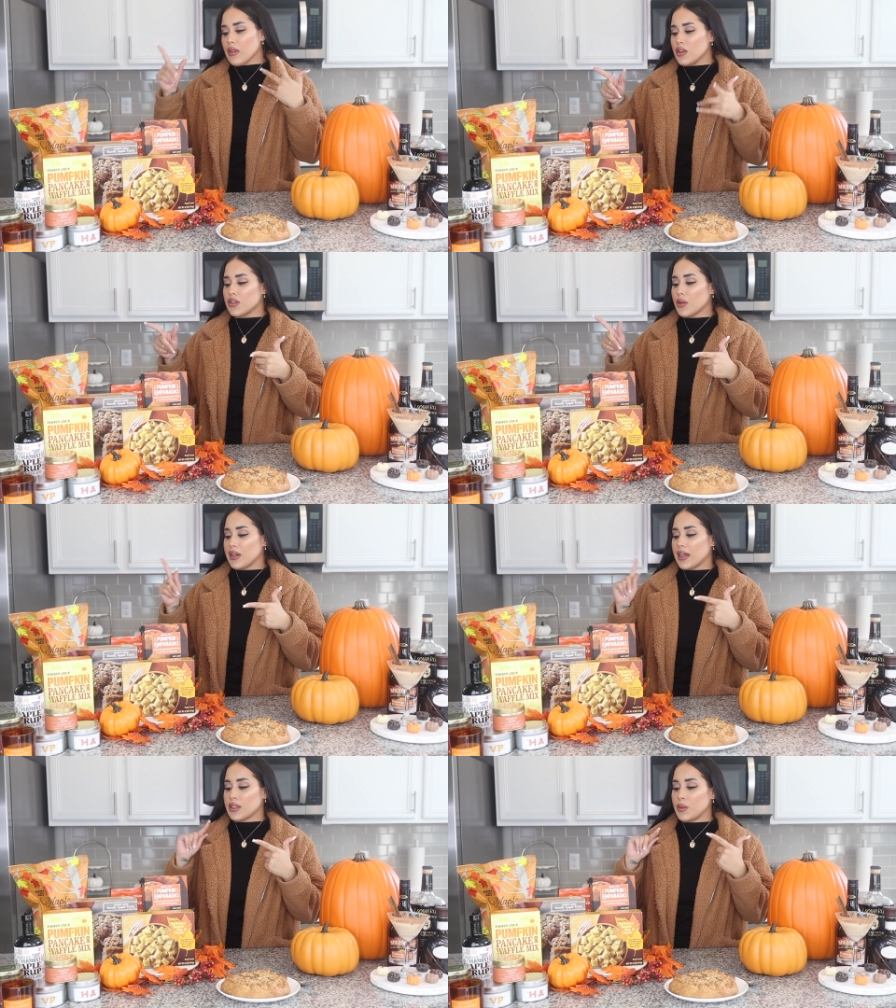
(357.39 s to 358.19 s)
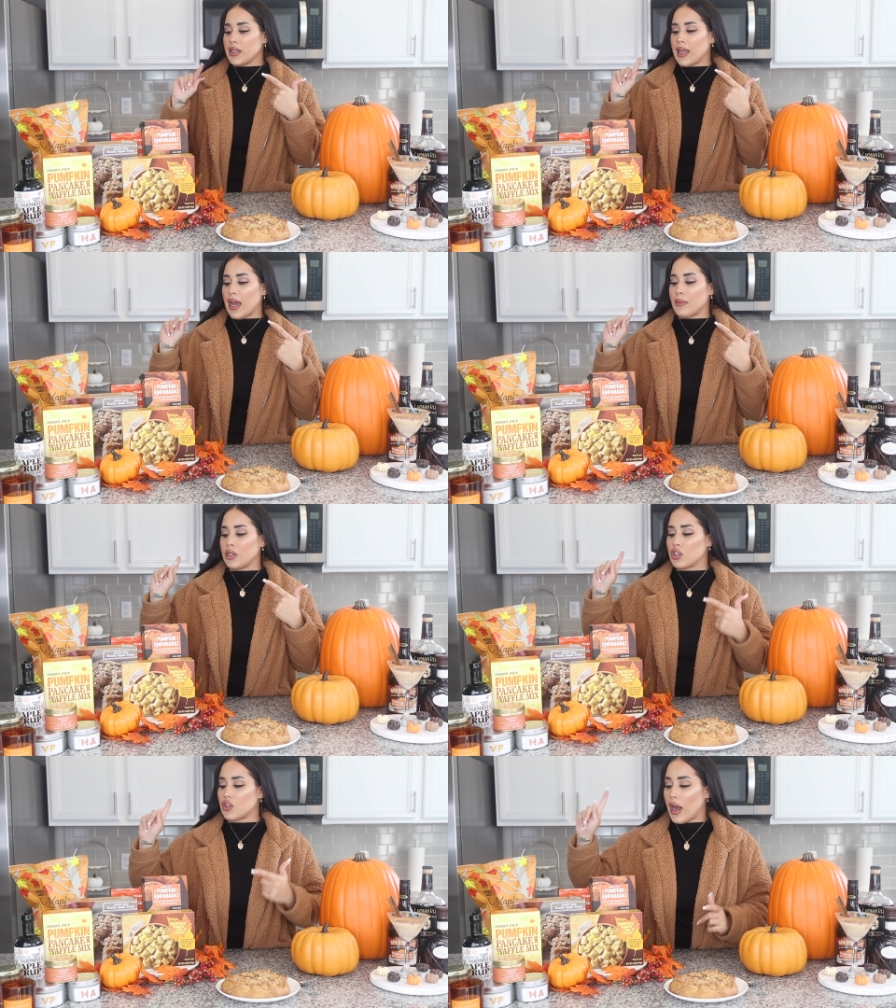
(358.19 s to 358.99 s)
So the next one that I'm
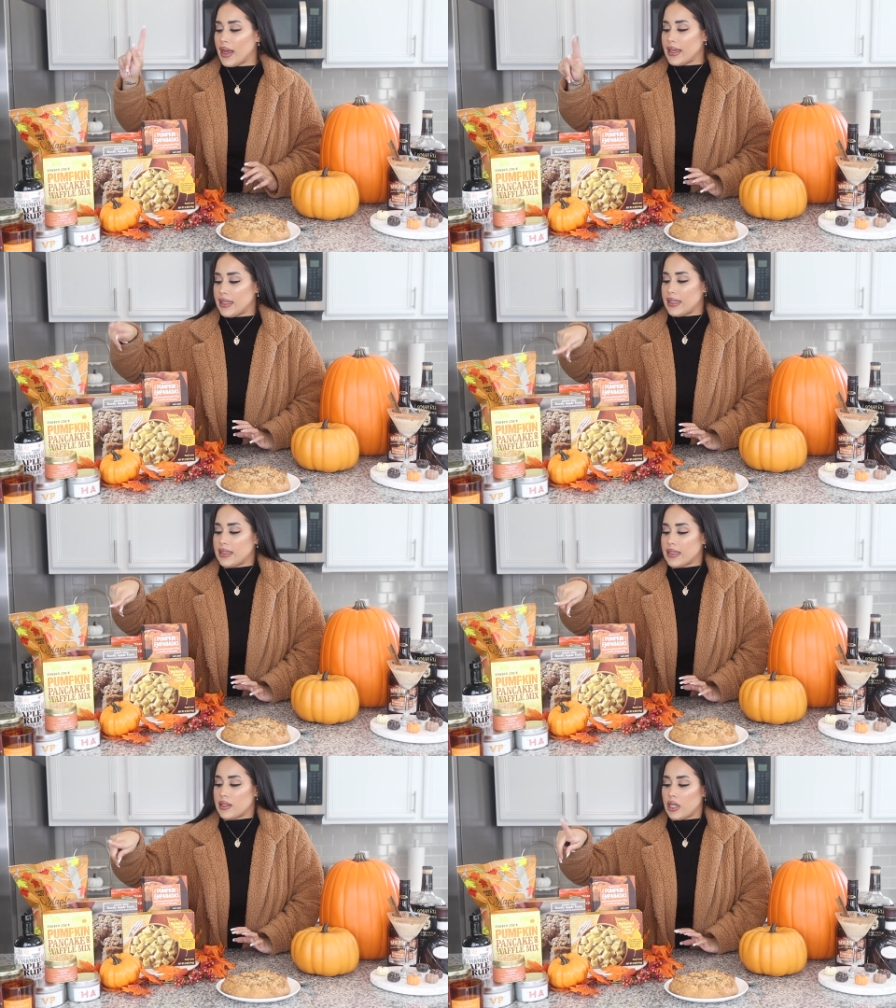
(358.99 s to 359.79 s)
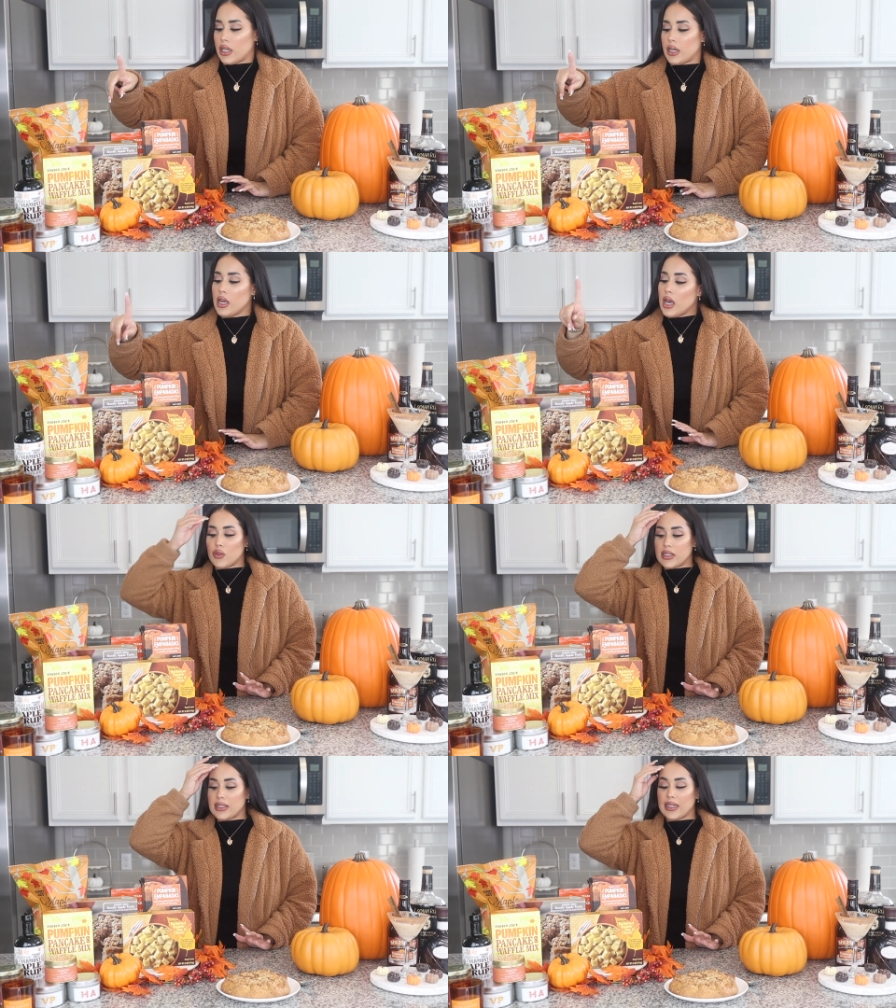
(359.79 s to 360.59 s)
gonna try is the
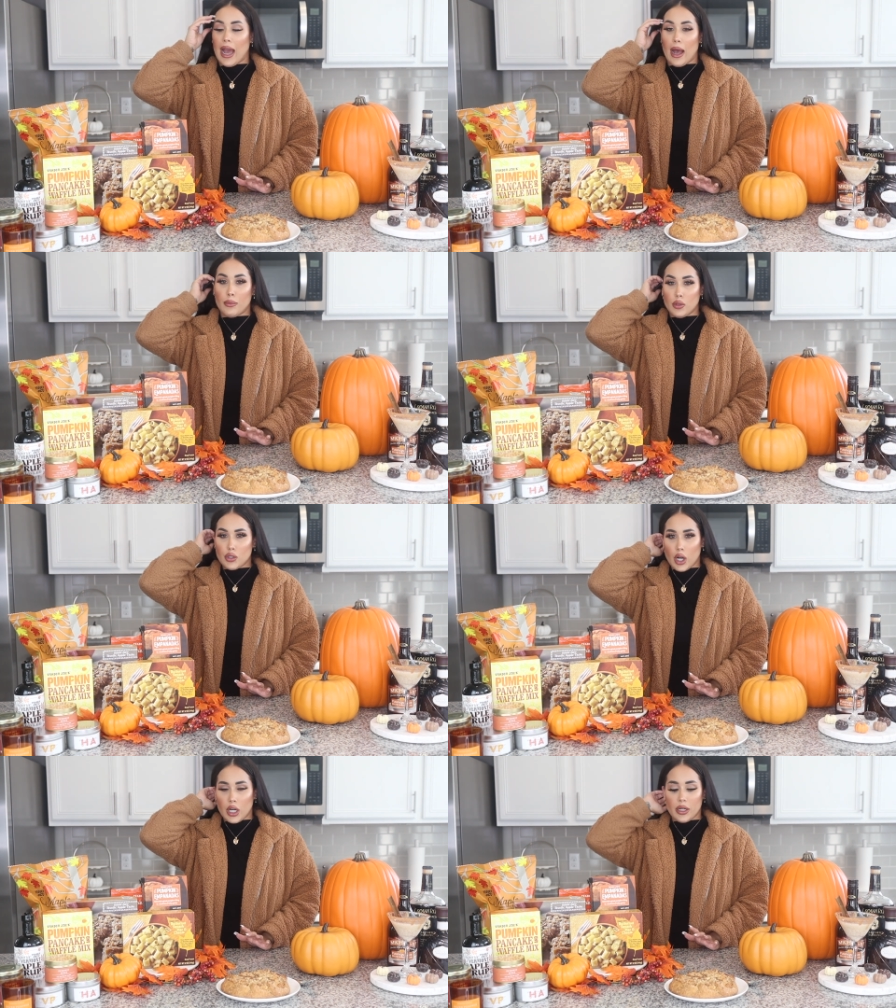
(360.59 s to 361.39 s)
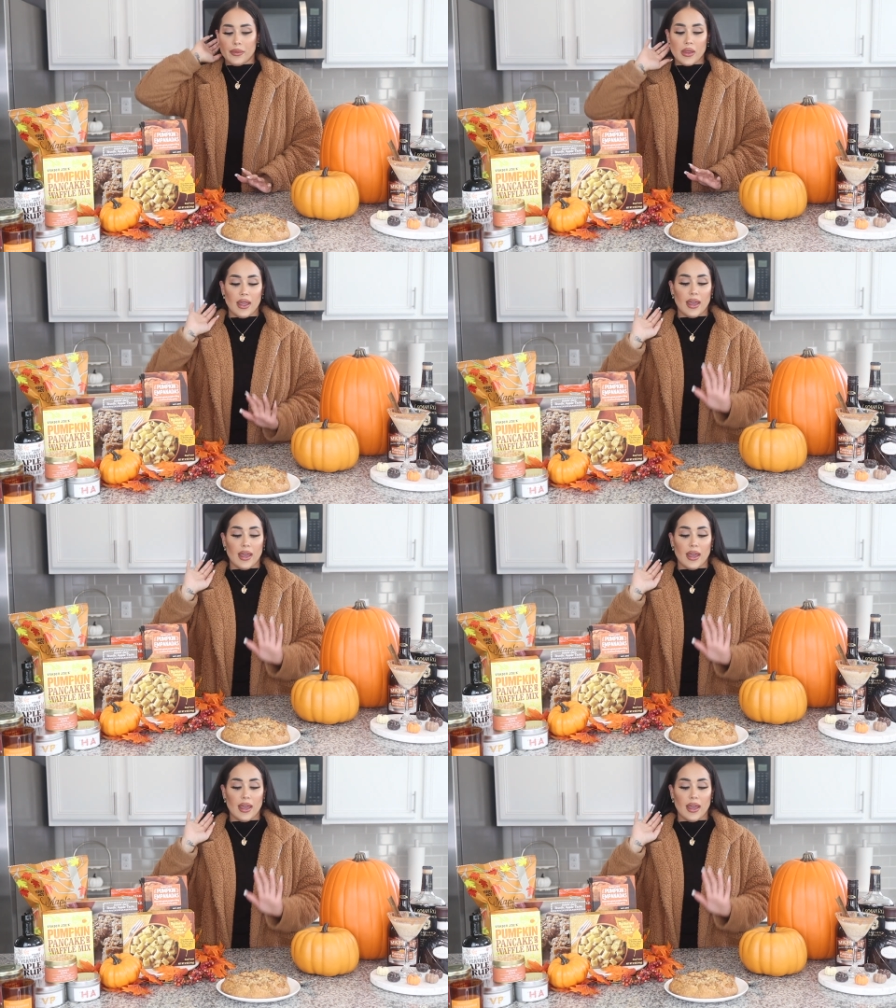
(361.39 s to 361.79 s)
rustic apple tart